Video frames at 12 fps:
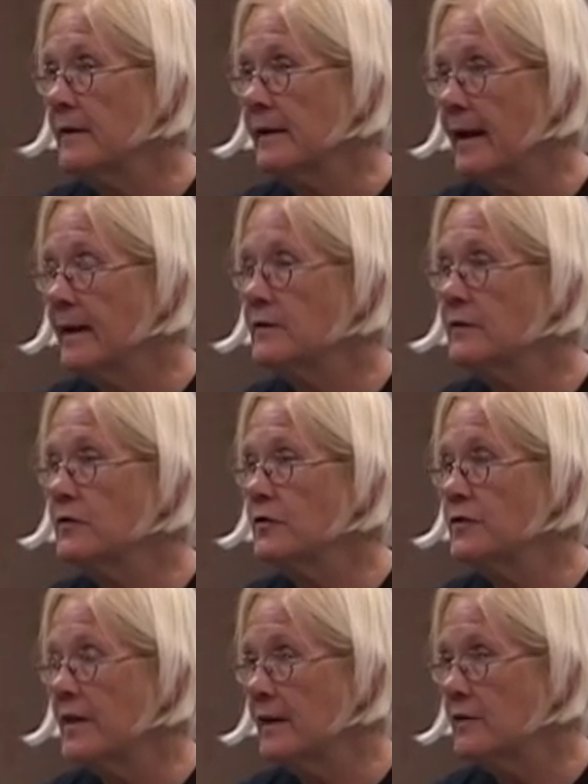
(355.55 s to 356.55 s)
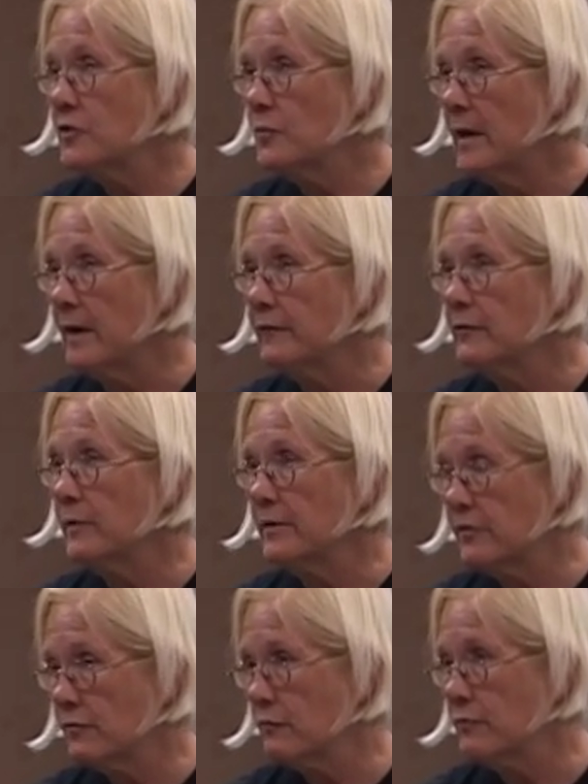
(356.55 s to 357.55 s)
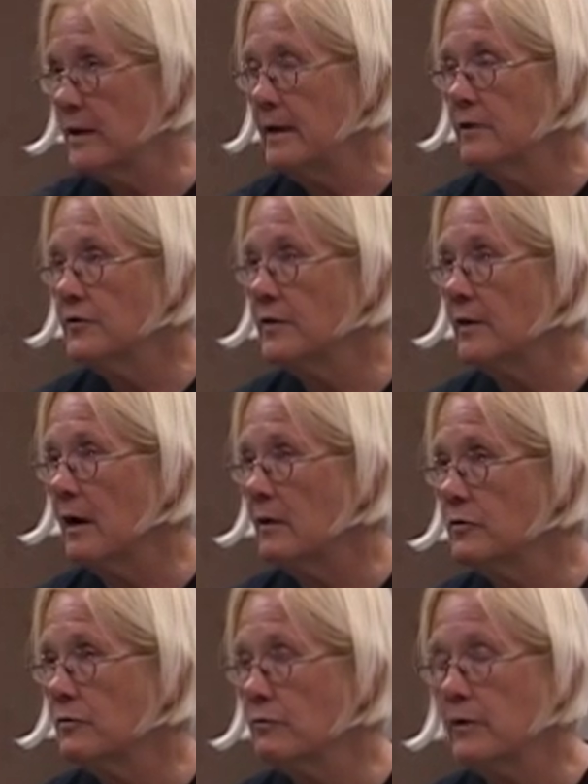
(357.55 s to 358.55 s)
in the case of Suzanne Swift, which 3 years ago,